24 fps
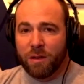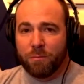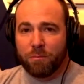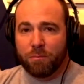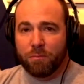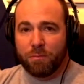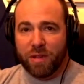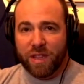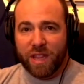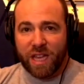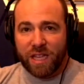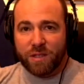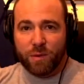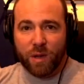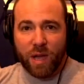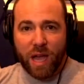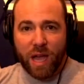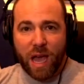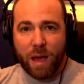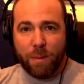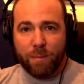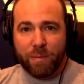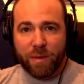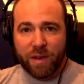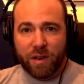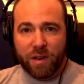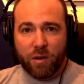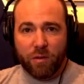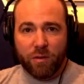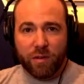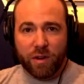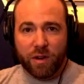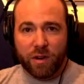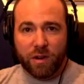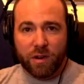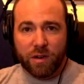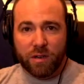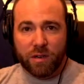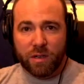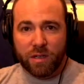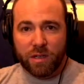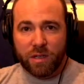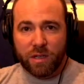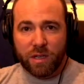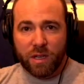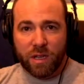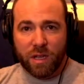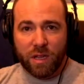But that's what happened over
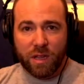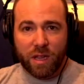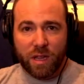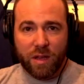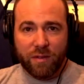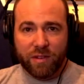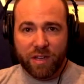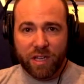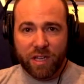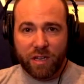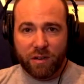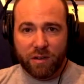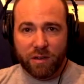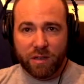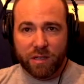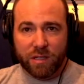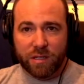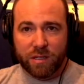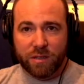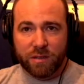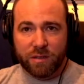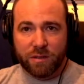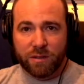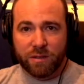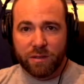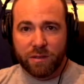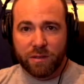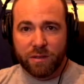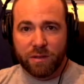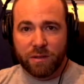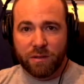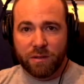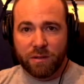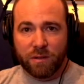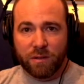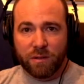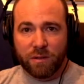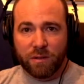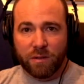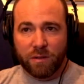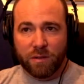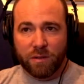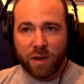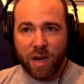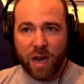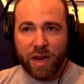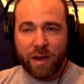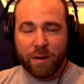11 years,
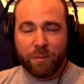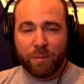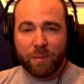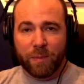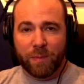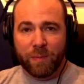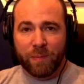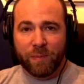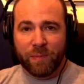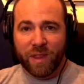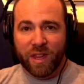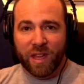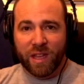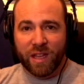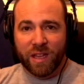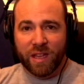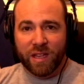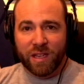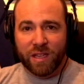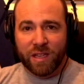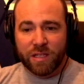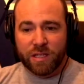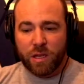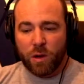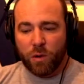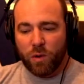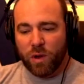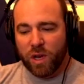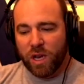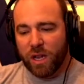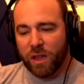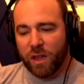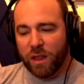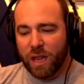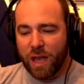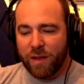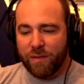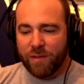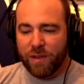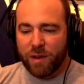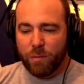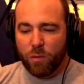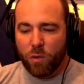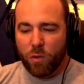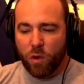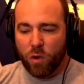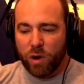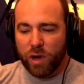right? So in
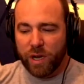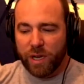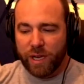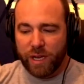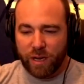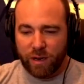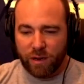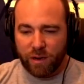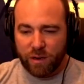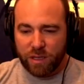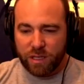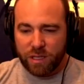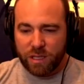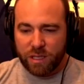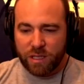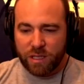11 more years,